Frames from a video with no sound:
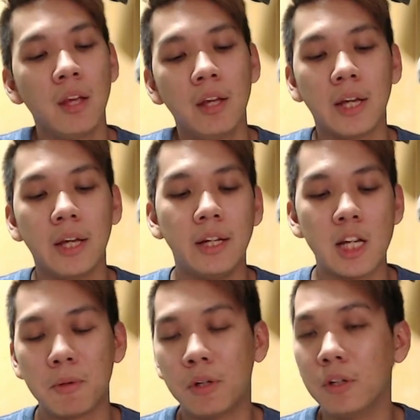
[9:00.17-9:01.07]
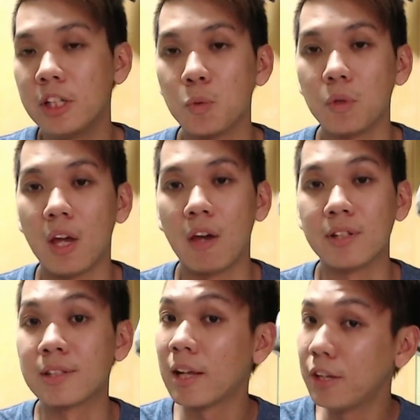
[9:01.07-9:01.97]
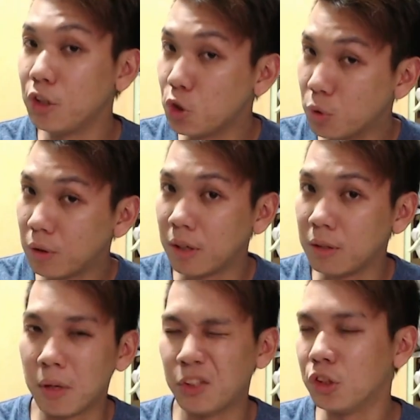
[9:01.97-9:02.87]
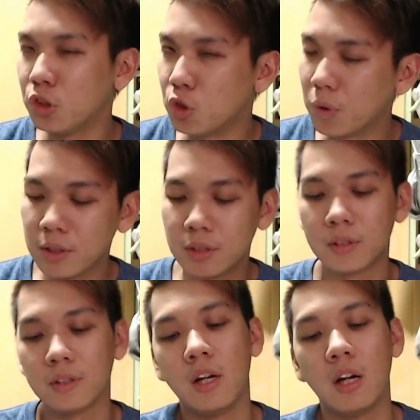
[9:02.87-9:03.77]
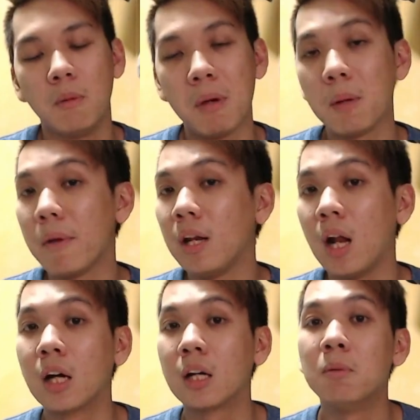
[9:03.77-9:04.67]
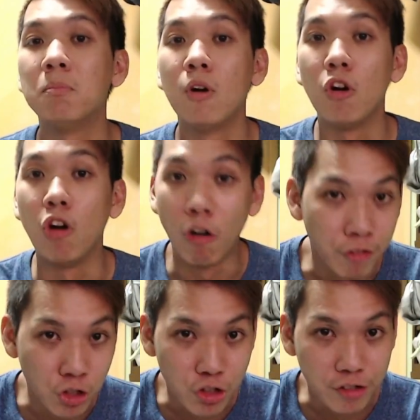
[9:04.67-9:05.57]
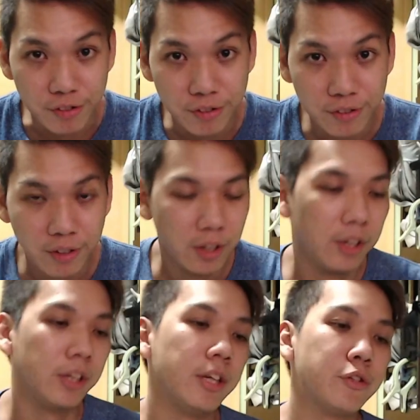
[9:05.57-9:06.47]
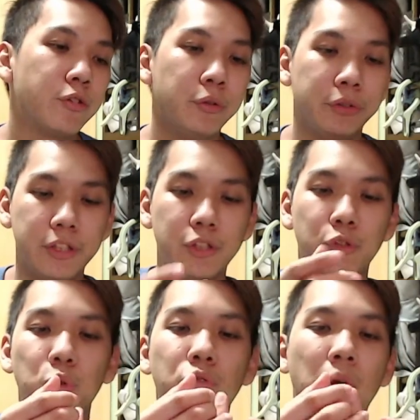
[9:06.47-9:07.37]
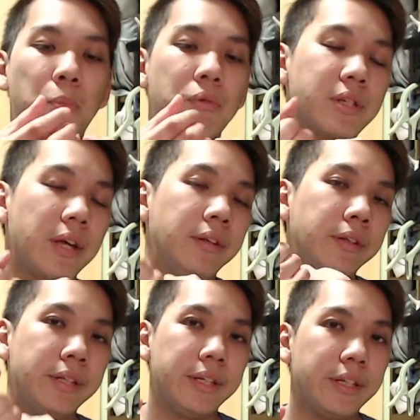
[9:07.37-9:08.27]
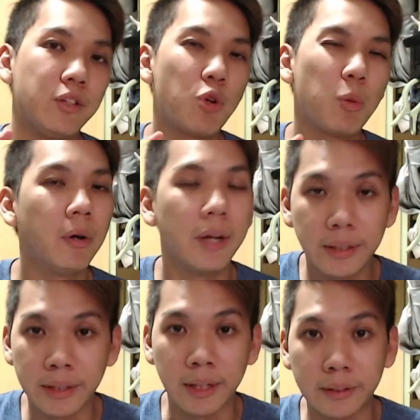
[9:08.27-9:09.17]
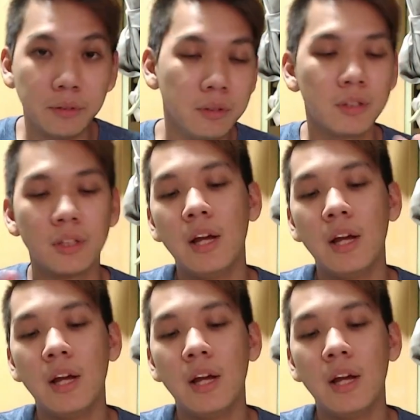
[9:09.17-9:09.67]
Okay, last but not least, we have a slightly newer one but not the newest, Batman Arkham Origins. Okay, so these two represent the AAA titles